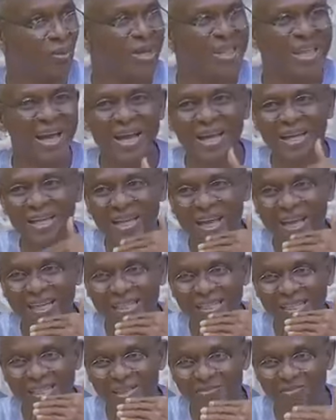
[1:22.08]
whether
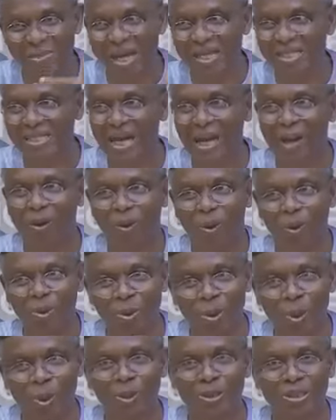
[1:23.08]
elections matter
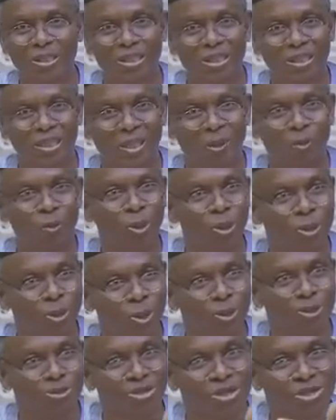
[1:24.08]
or not will
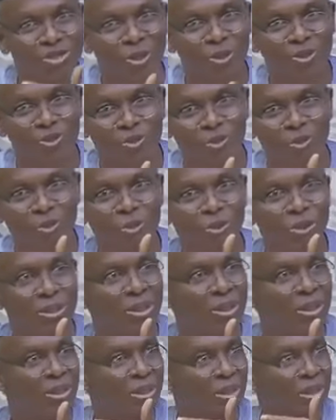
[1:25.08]
not result to
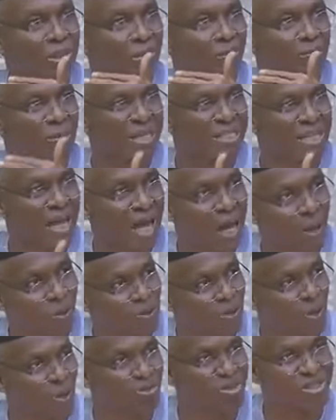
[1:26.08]
better
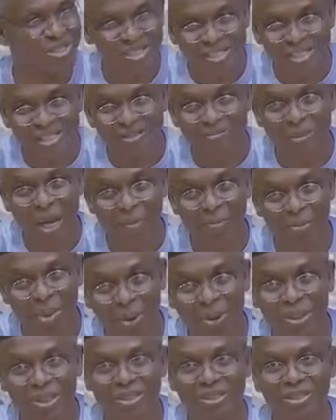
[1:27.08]
outcomes. This is my
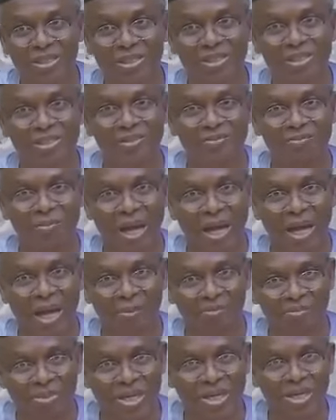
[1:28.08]
point. This is
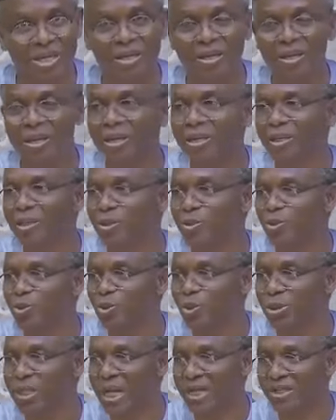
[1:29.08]
my appeal
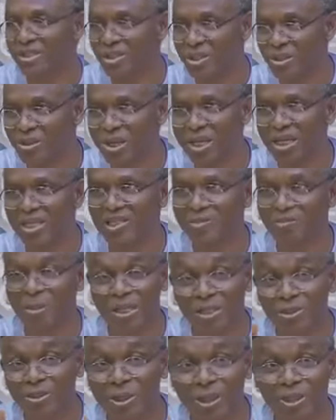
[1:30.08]
to Nigerians,
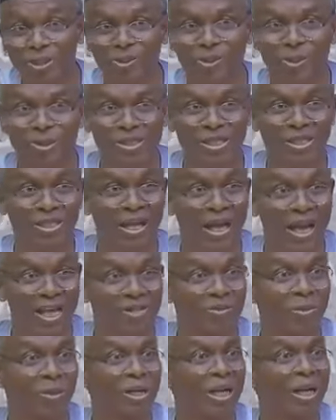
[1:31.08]
particularly those in
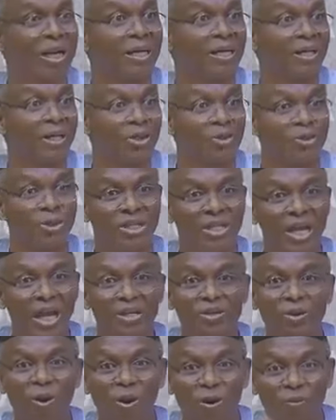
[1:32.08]
diaspora, to
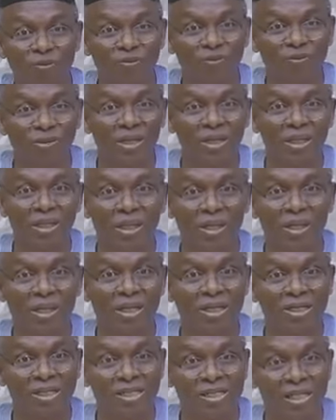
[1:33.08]
get off
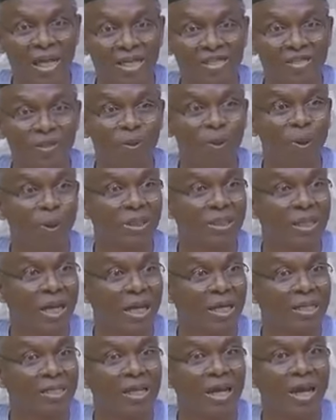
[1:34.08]
criticizing
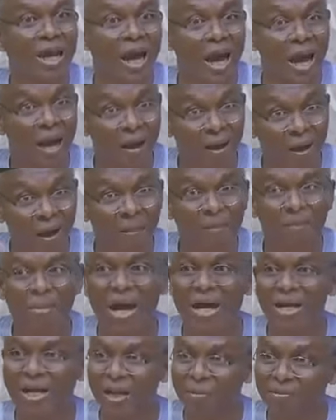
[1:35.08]
online and come
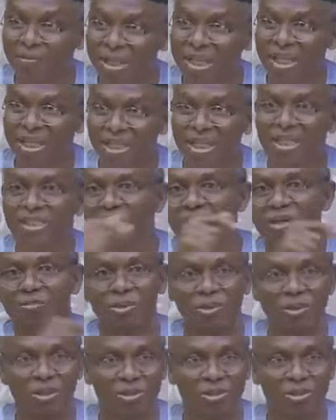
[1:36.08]
back and be engaged in the